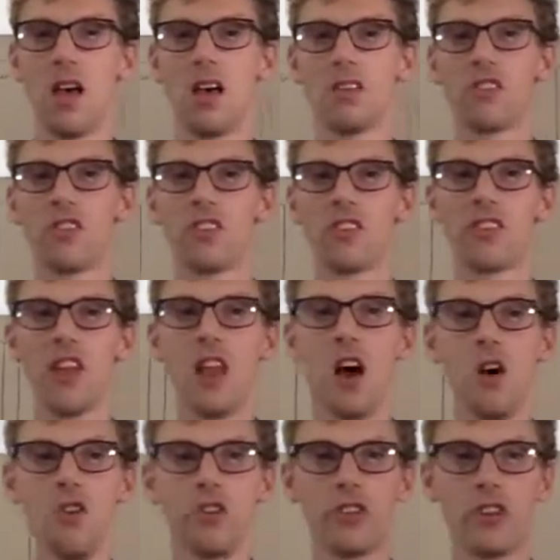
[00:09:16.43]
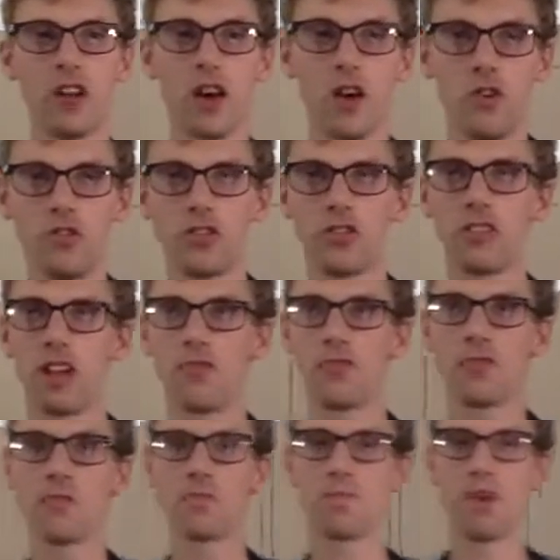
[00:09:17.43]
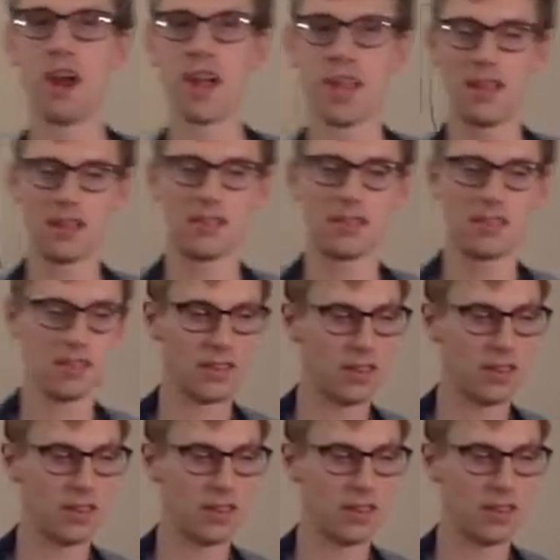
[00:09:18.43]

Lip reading: So there's loads and loads of different brakes.